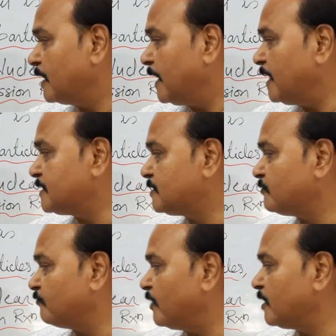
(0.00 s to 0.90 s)

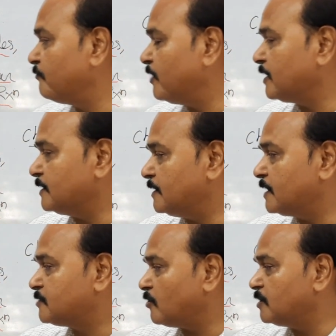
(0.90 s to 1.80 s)
H11,
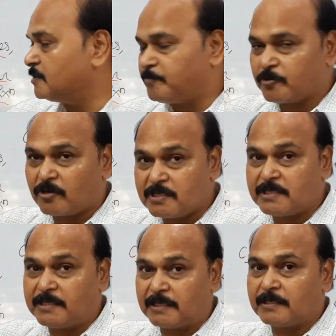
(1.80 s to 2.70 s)
that's how proton is
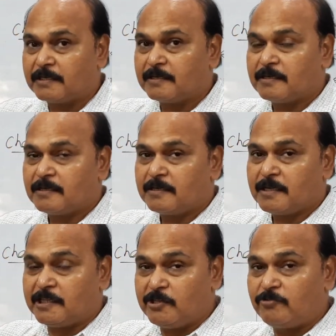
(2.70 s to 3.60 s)
written
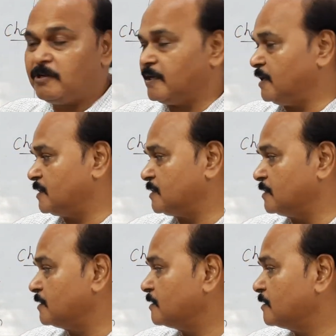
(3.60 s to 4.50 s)
in nuclear
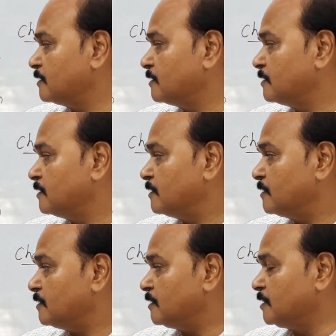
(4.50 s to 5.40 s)
reaction.
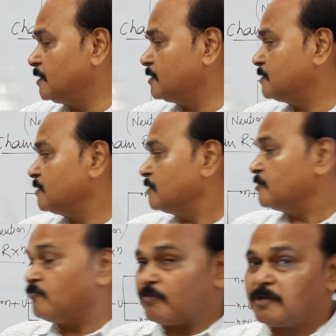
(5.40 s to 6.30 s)
It is
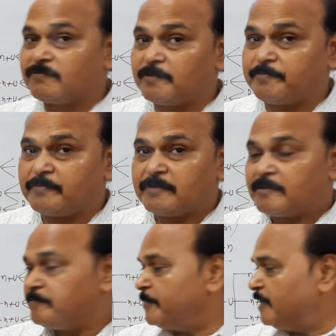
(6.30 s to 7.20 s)
one of the
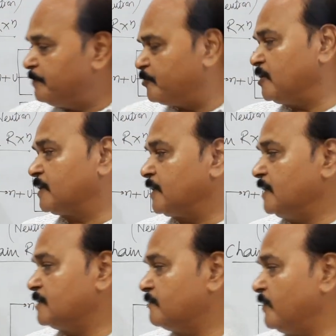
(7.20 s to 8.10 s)
many
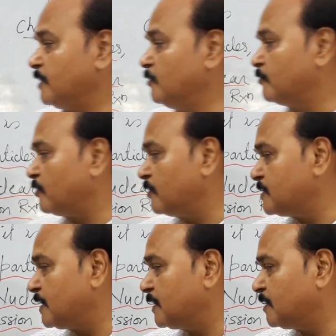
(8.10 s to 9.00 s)
projectiles. Well, neutron
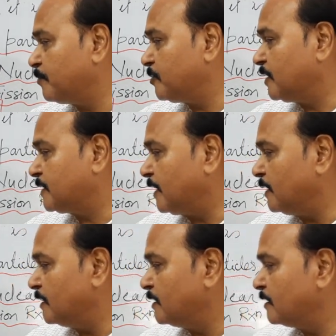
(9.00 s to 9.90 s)
is another projectile.